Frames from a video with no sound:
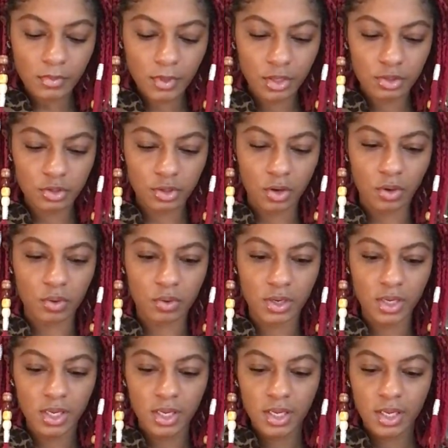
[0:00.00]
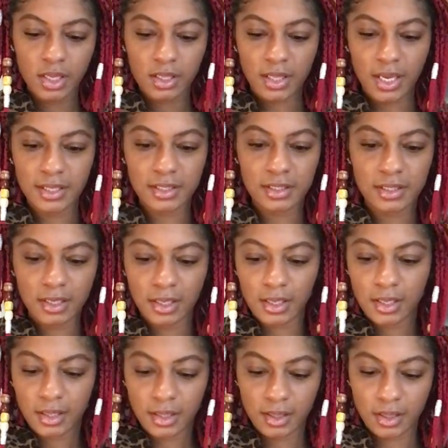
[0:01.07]
So that's
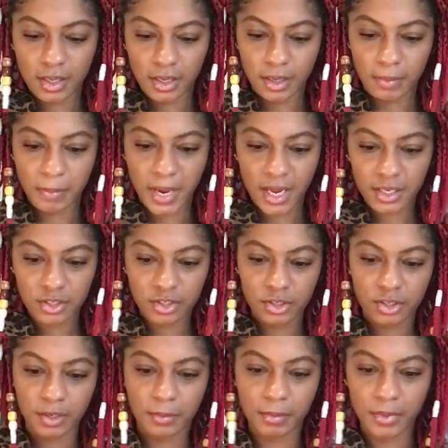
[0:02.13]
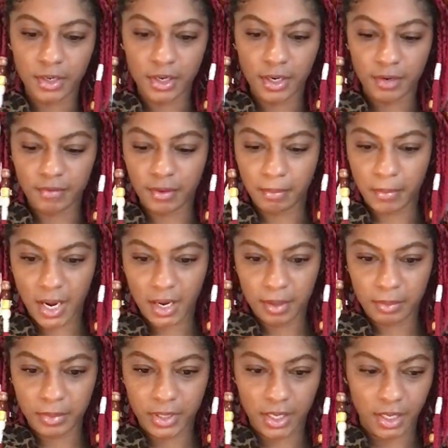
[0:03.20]
the master number of the
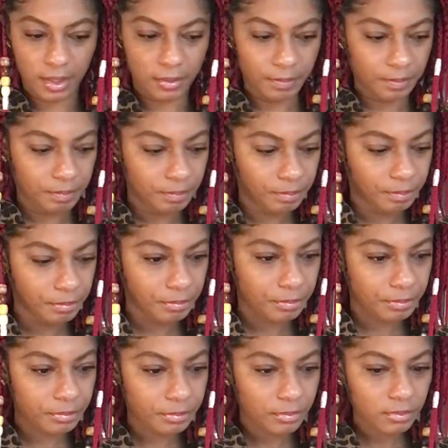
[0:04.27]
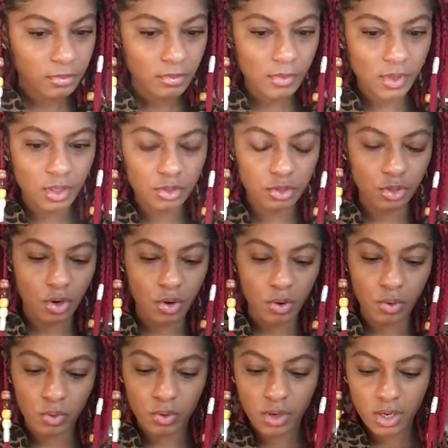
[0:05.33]
mind plane.
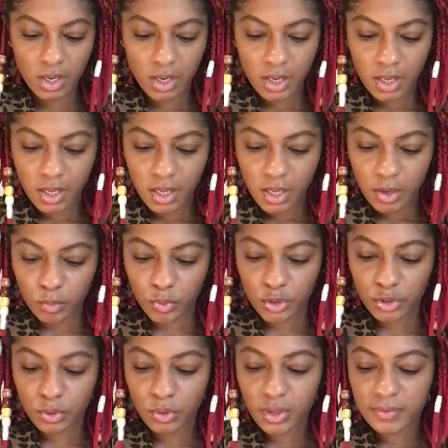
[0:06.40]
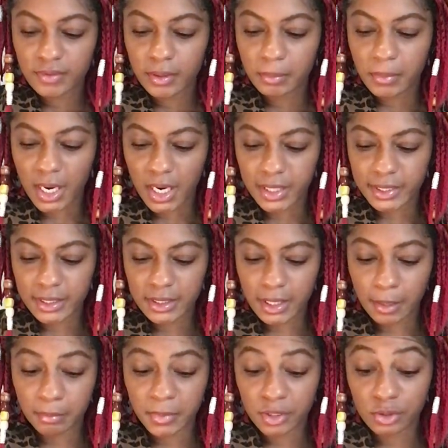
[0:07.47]
So renewal of the mind,
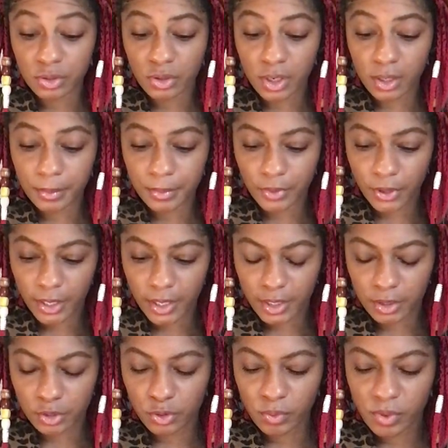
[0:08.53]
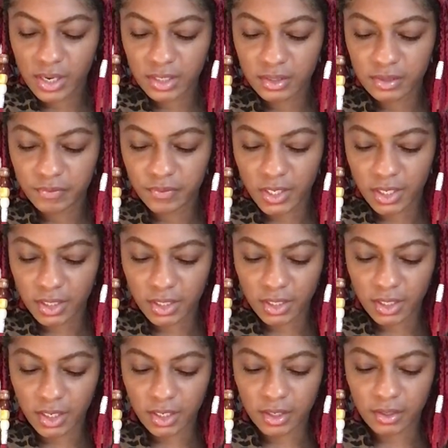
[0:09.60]
a mental upgrade, new ways of
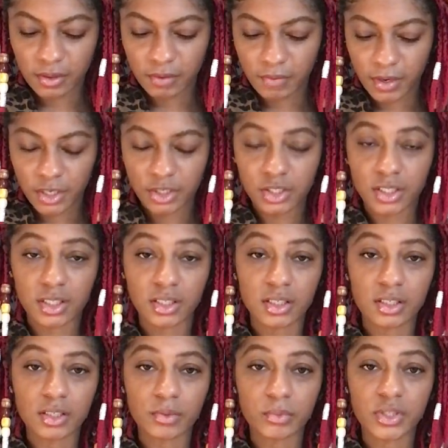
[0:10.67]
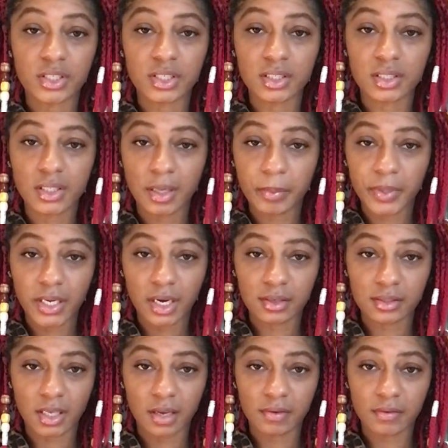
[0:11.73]
thinking, and innovation, which is stepping
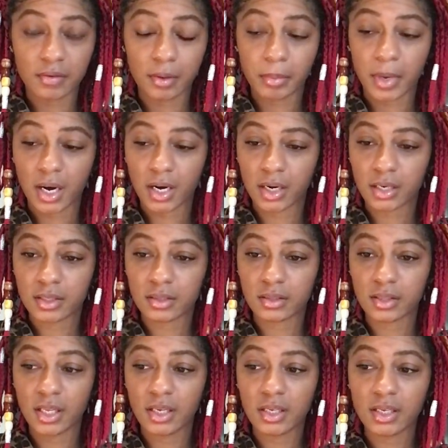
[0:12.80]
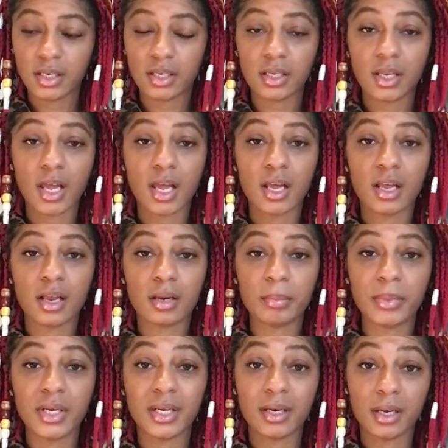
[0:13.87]
outside of the box, thinking and
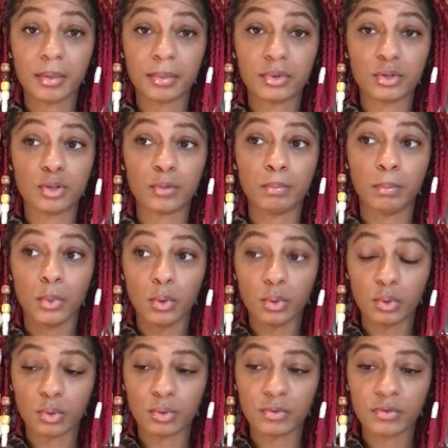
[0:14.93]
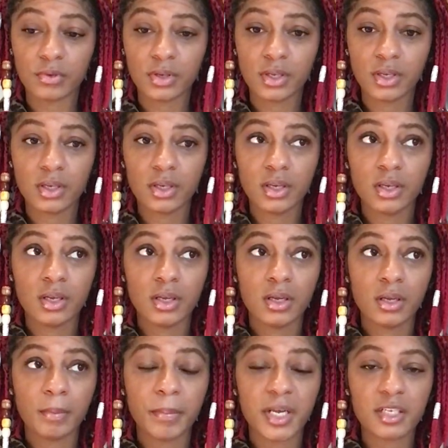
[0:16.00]
being able to move
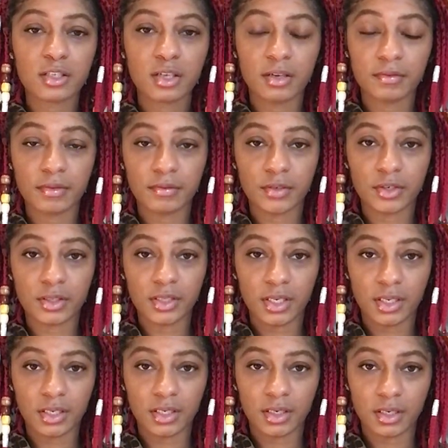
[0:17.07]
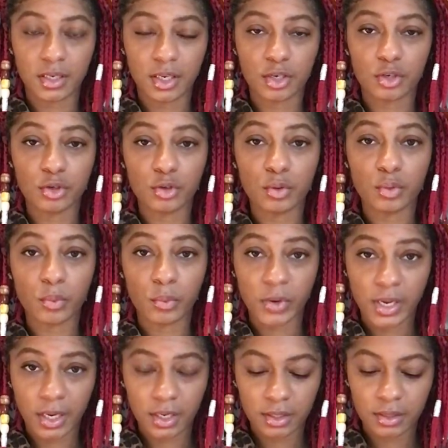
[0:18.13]
based off of your thinking in a new
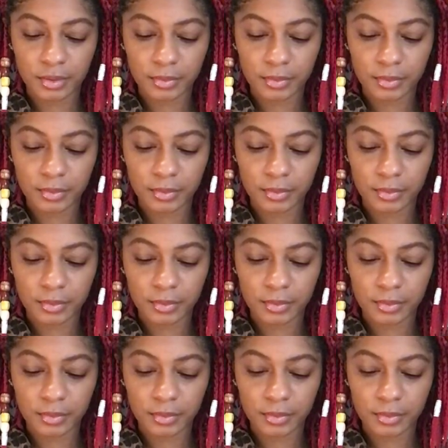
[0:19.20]
way.